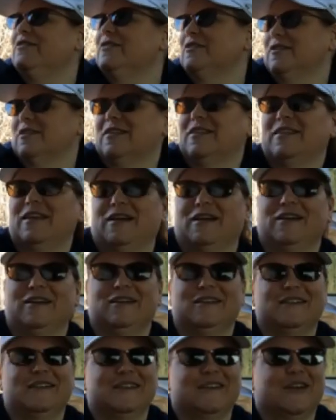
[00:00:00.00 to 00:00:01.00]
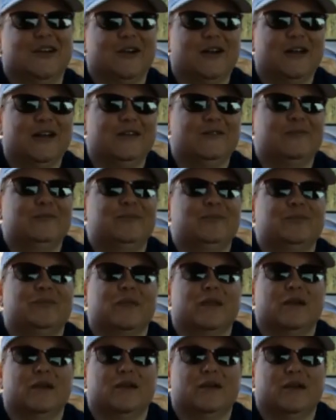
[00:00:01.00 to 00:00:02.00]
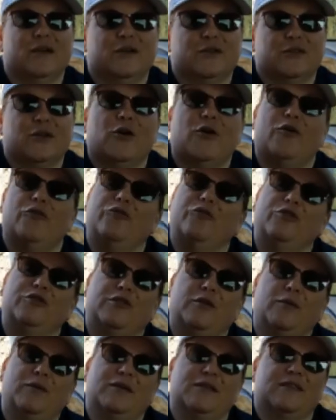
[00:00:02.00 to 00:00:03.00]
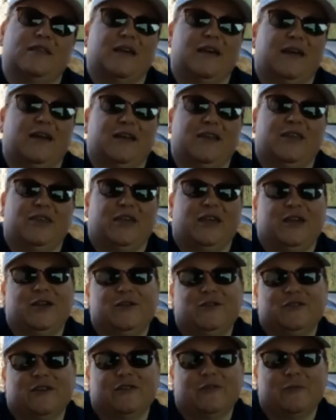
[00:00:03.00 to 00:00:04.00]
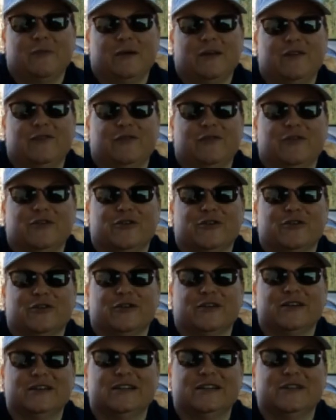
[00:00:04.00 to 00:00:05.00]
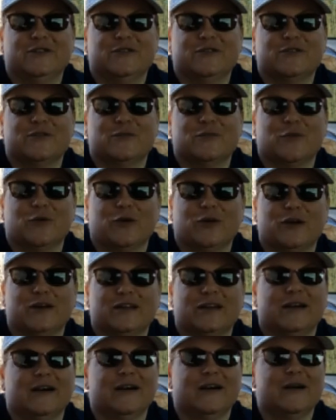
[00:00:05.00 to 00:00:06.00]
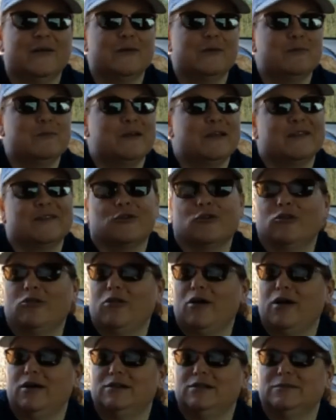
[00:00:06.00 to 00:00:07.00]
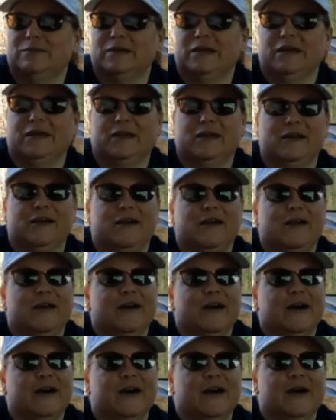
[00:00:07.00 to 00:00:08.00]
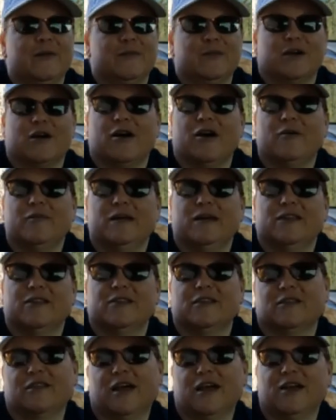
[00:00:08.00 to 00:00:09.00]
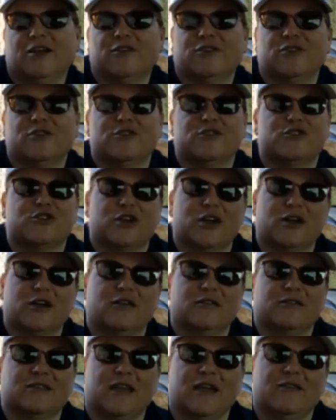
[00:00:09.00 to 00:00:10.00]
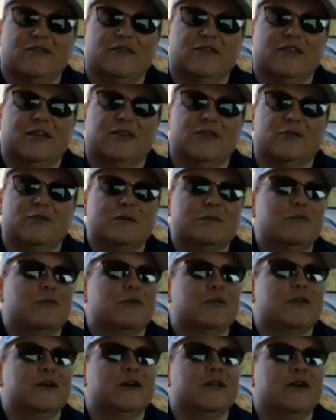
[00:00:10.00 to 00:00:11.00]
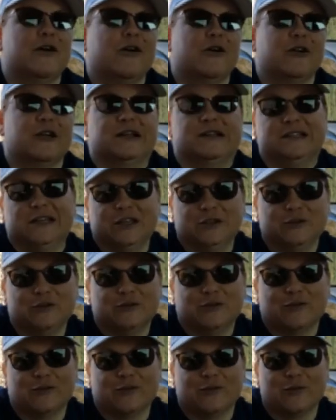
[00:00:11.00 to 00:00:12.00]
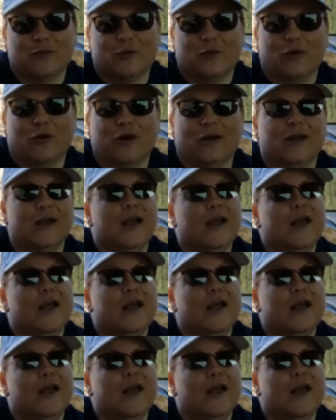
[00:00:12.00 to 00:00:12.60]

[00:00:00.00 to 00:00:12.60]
just a second. All right. So first I want to say thank you to everybody for your continued support. It means a lot to me. The comments, the likes, the shares, everything, the people that are continuing to support,